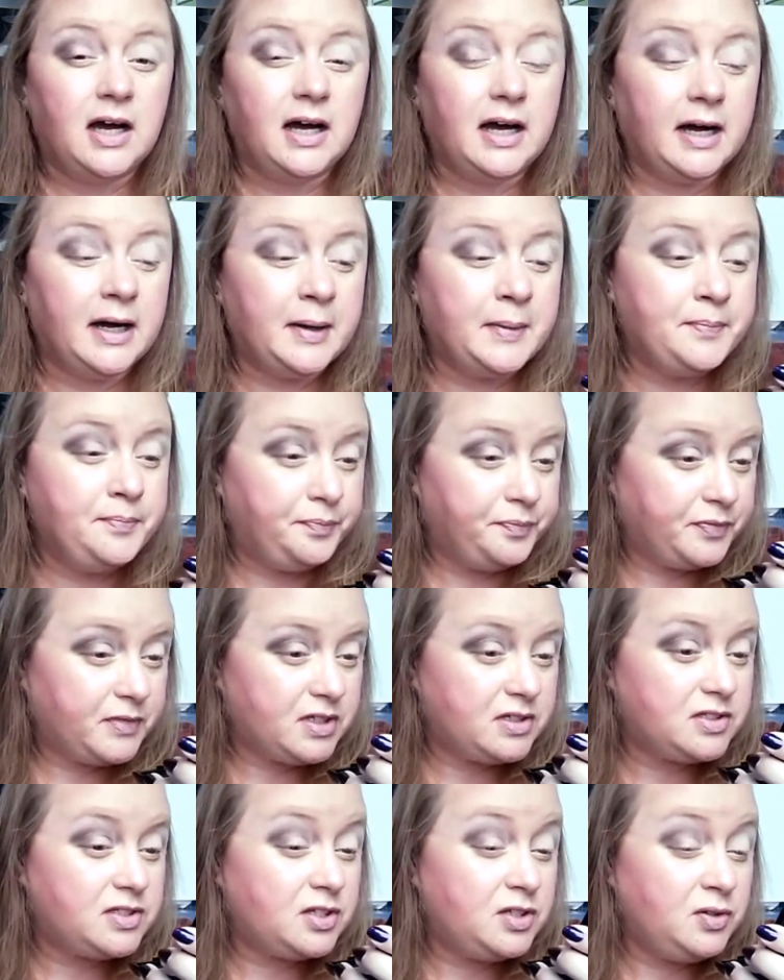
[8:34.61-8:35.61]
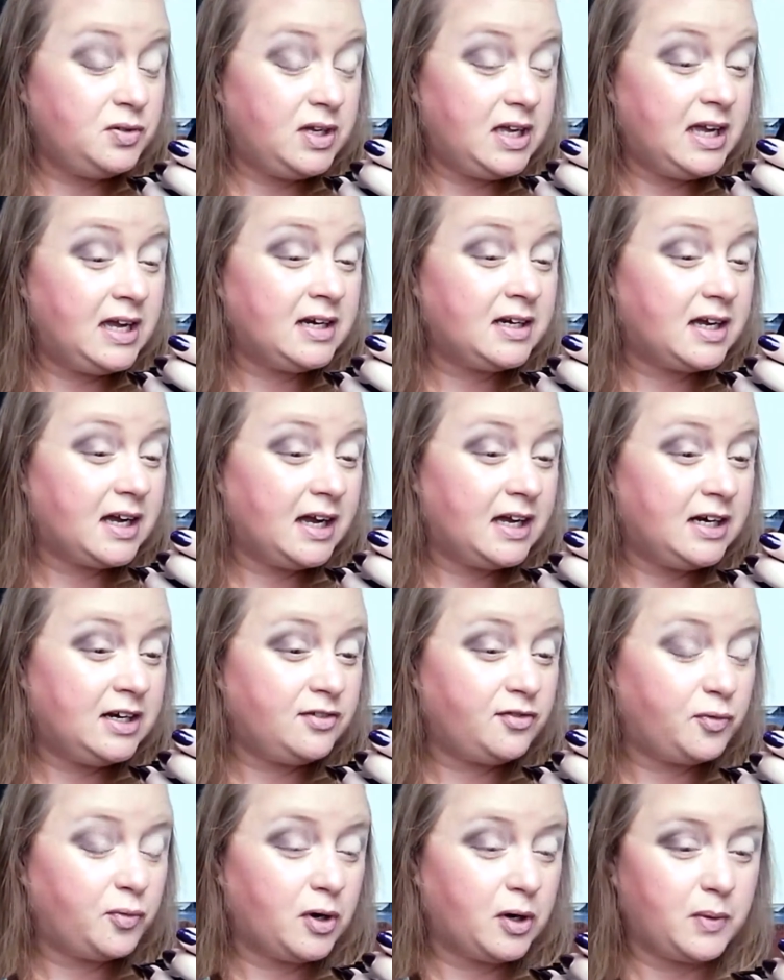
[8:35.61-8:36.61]
Um, so you can kind
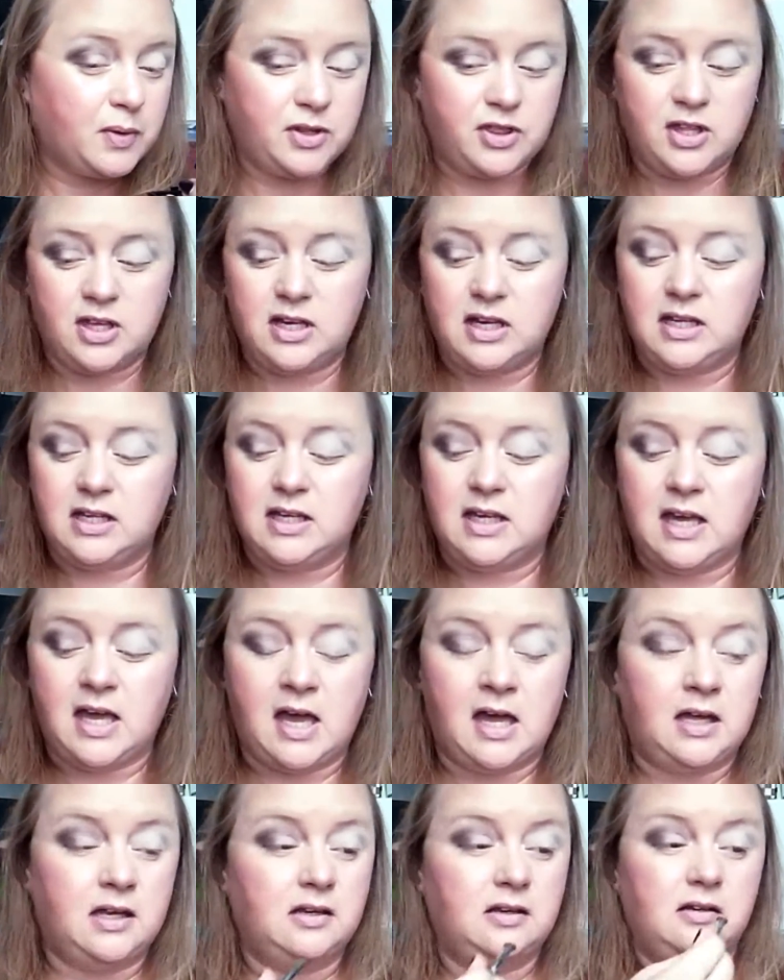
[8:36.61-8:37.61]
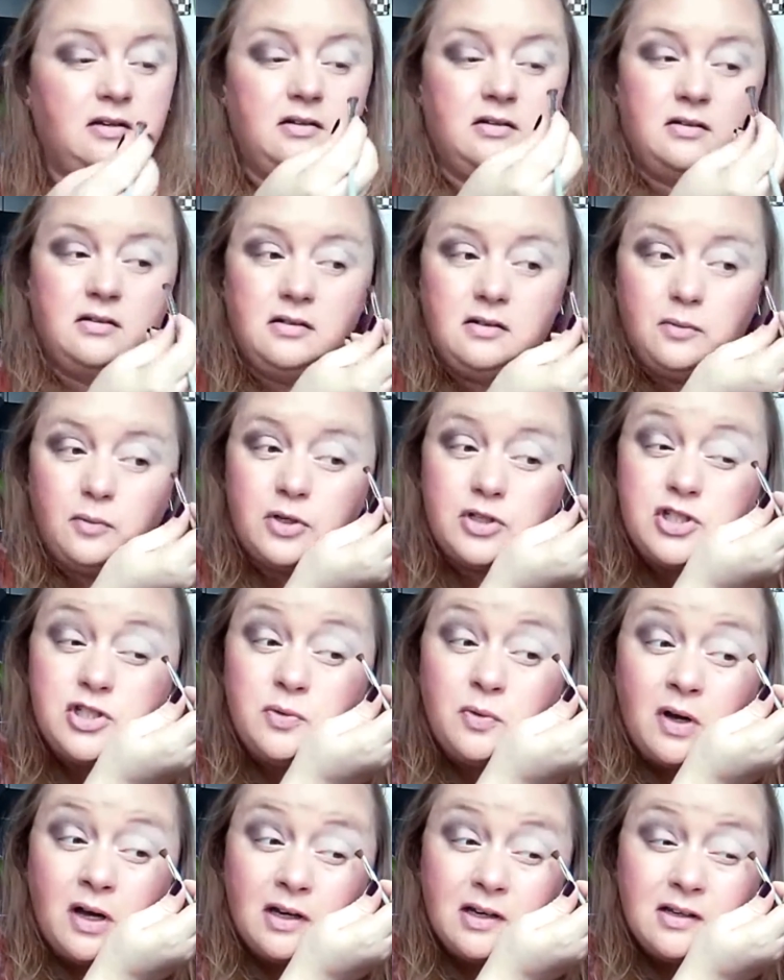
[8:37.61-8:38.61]
of work with it and get what
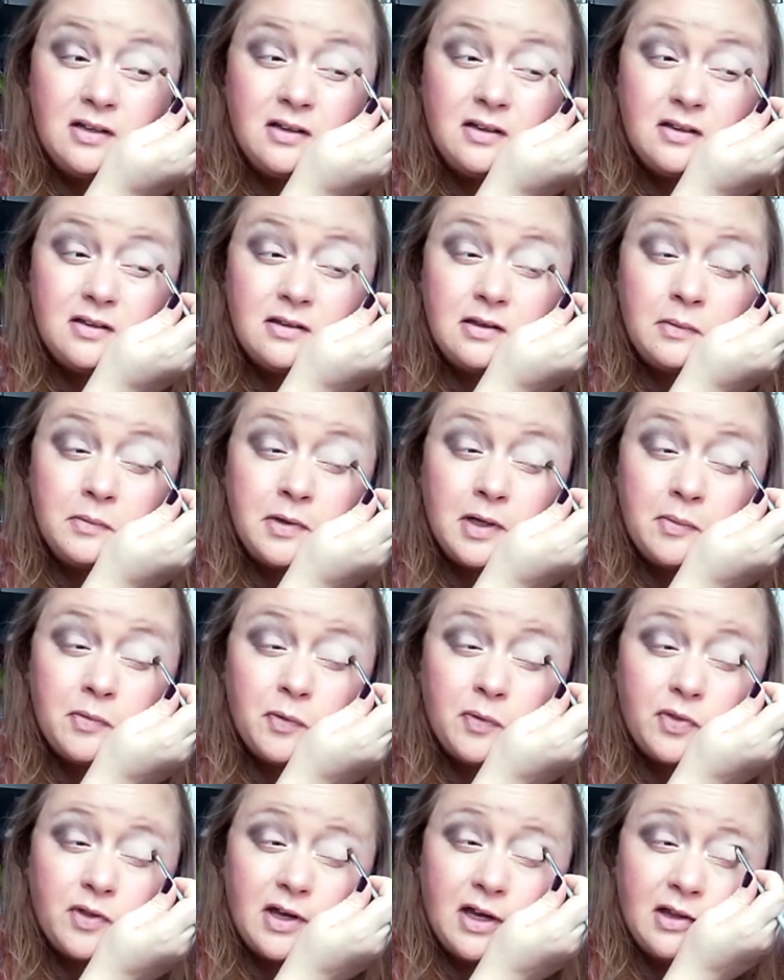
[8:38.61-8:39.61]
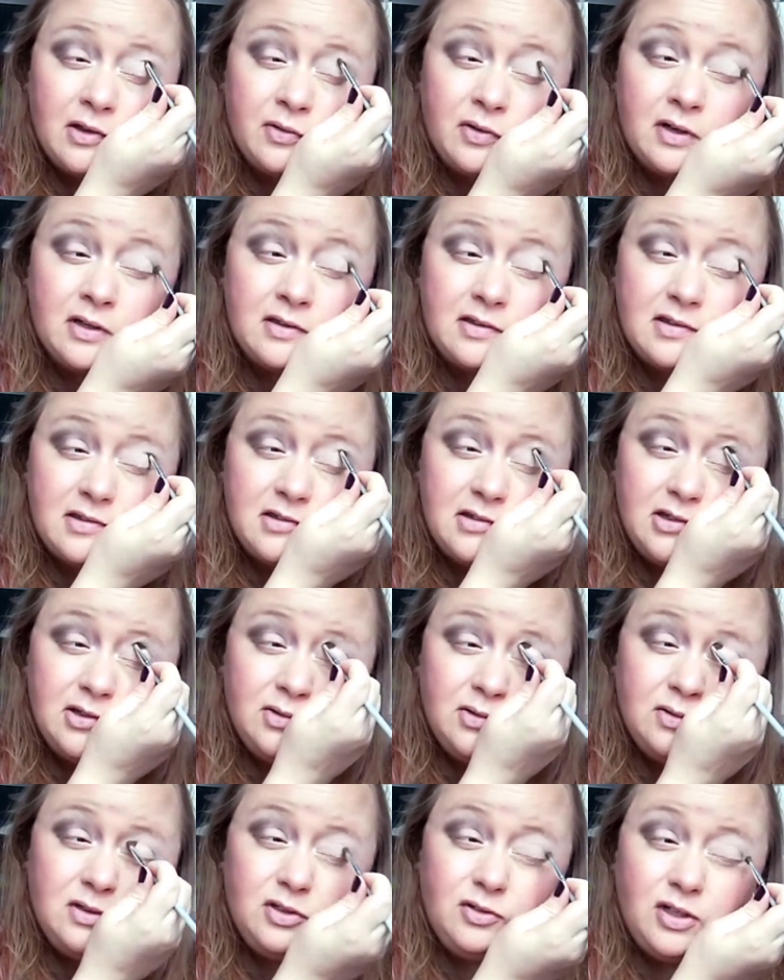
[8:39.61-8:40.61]
you want. And sometimes with colorants,
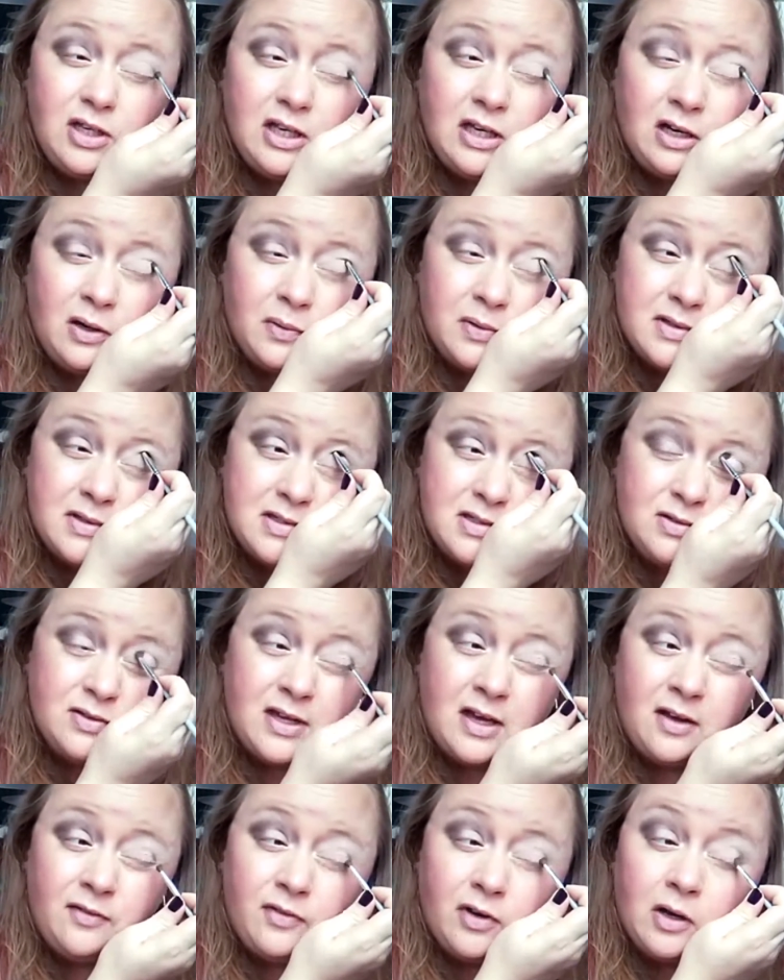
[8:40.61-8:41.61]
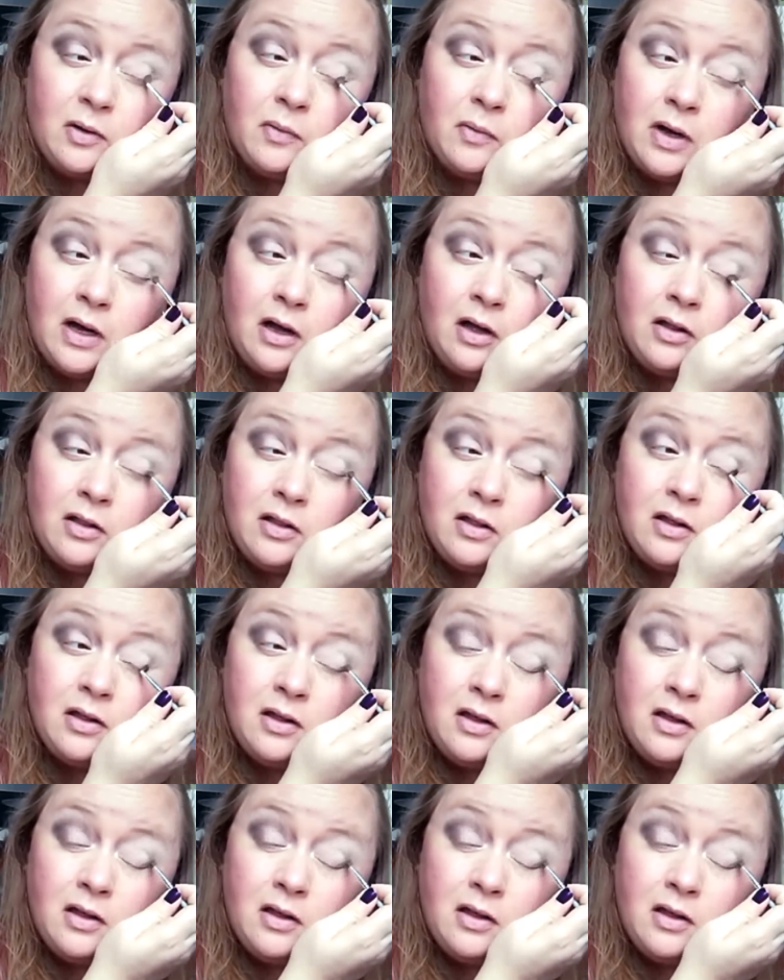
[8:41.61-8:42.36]
you, you can't always do that very well.